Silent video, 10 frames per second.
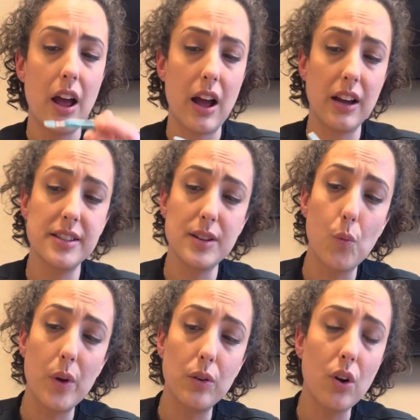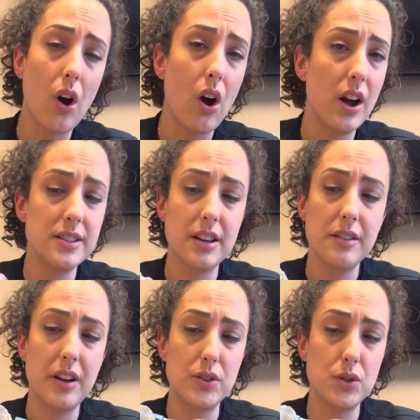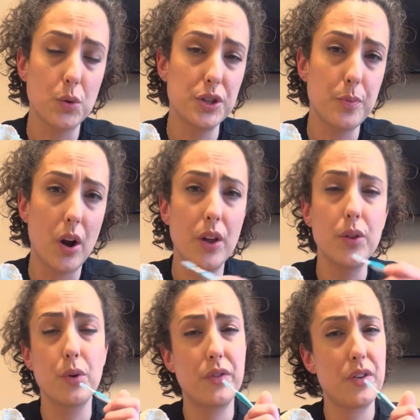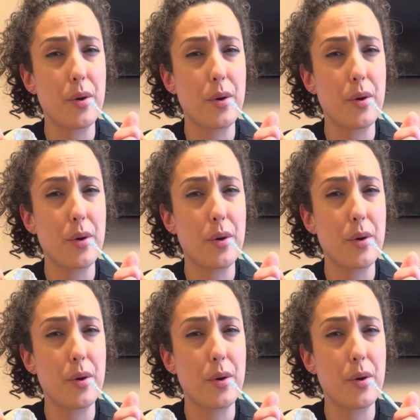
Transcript: because it will cause a sore spot on the roof of